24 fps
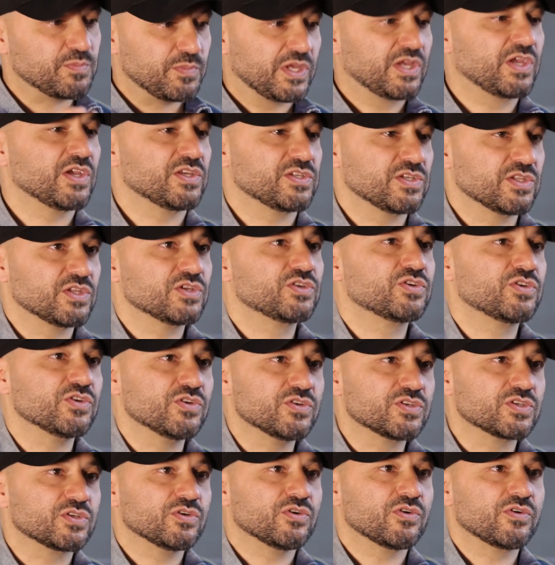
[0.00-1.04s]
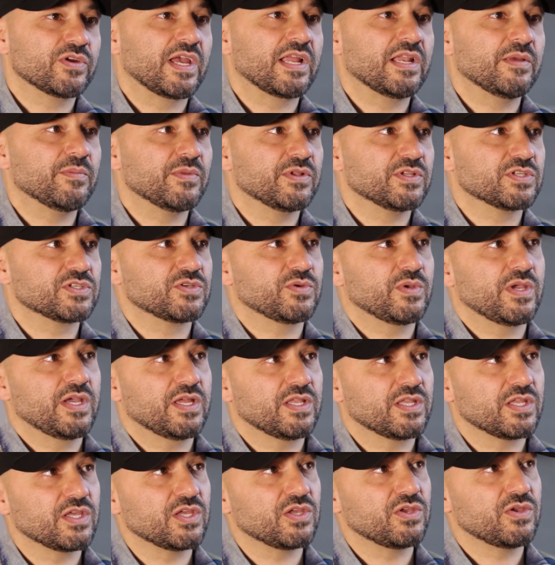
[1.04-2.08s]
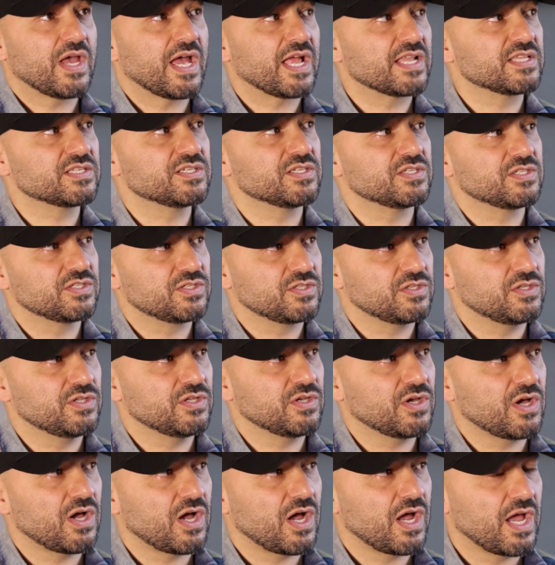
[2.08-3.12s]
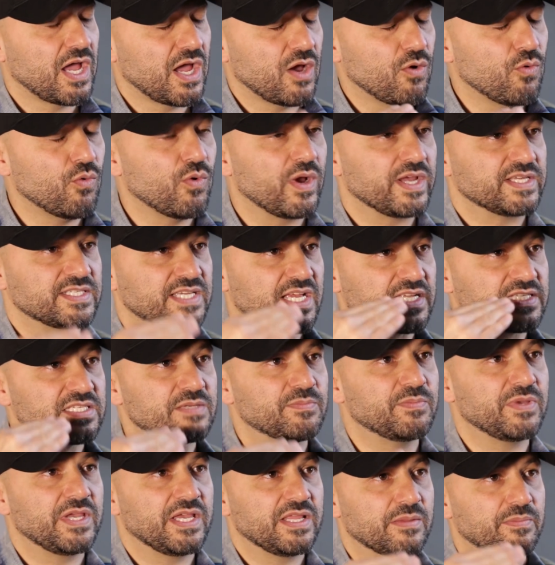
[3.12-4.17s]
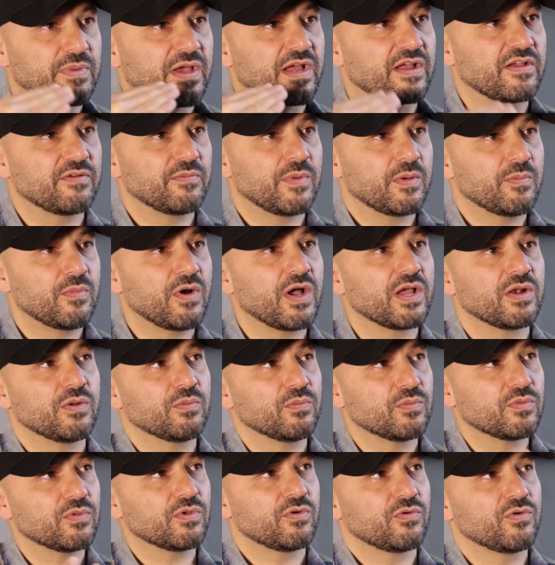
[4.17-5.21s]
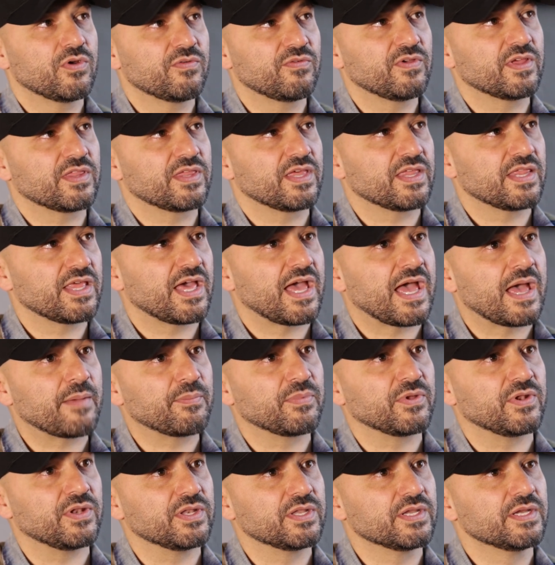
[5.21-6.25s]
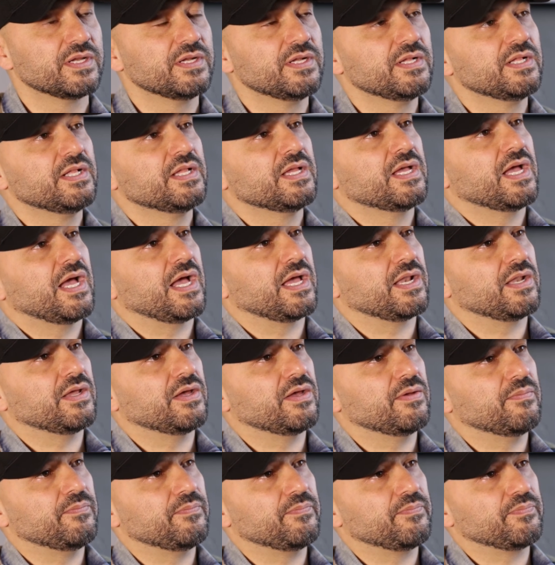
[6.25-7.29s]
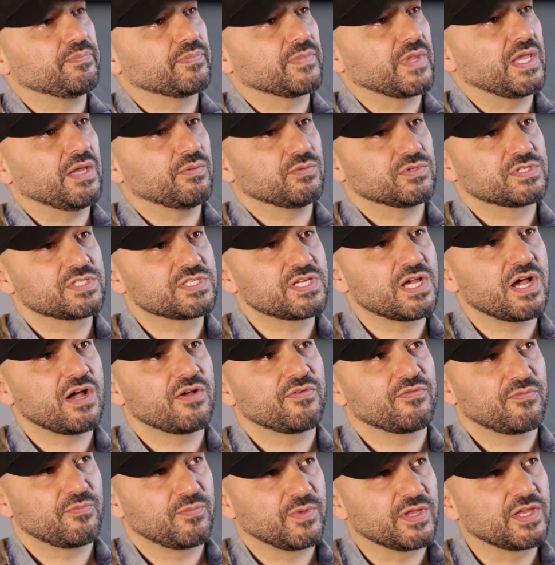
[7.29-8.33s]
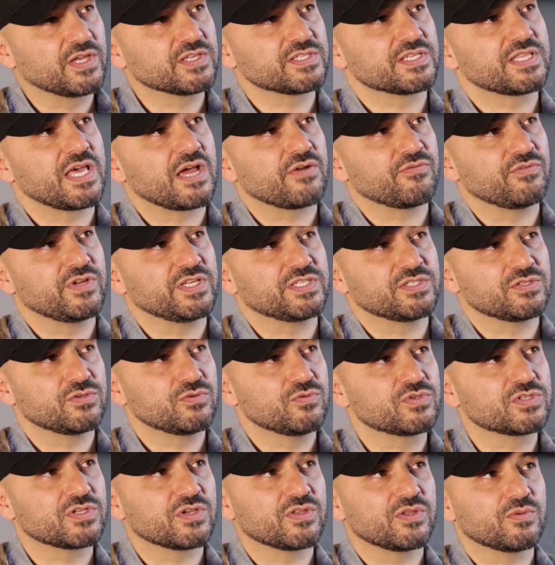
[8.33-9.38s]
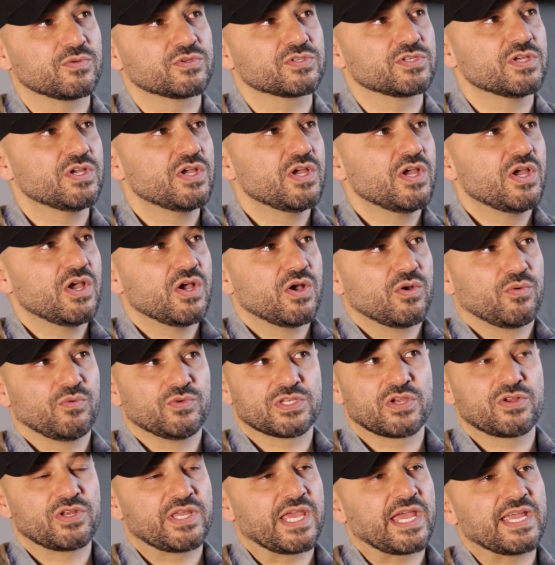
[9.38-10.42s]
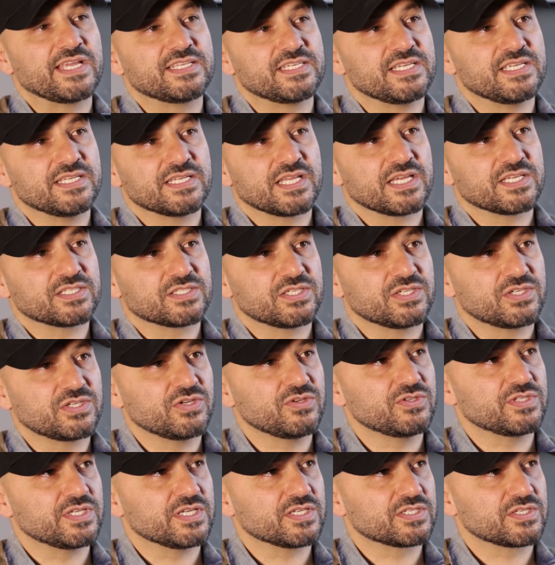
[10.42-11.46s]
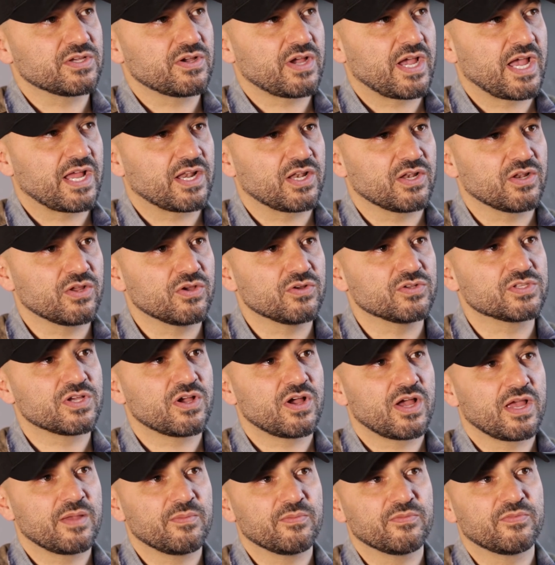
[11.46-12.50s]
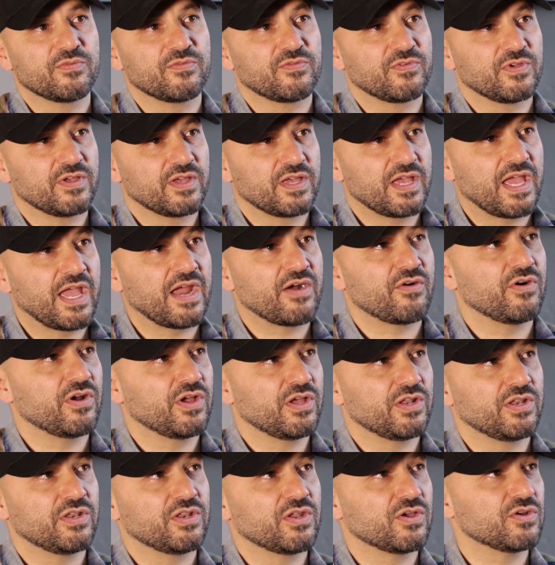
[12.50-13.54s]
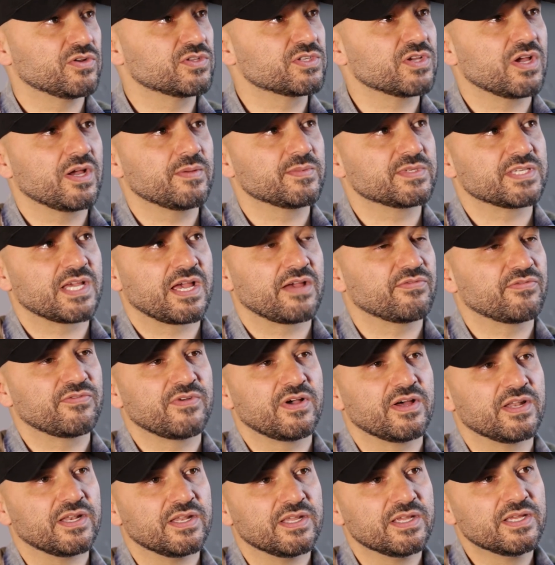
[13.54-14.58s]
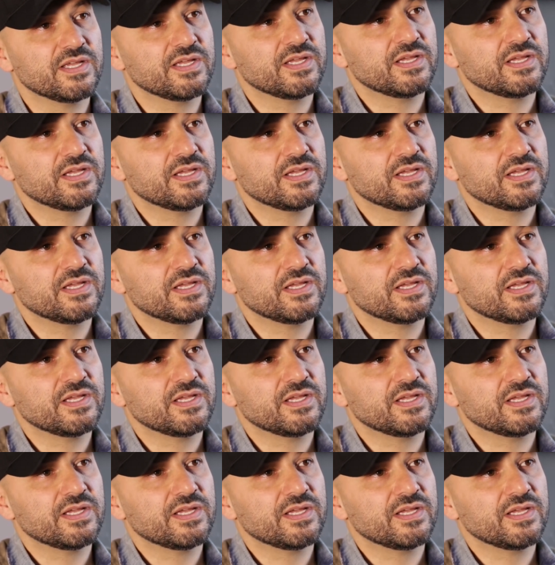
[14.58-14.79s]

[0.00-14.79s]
because of the true story element to it, and that you had to. I always had to be in the back of my mind on the horrific thing that happened, and um, it was tough because of that reason. also, there was was only 18 days to shoot it, so I had no time for error and no time to have fun,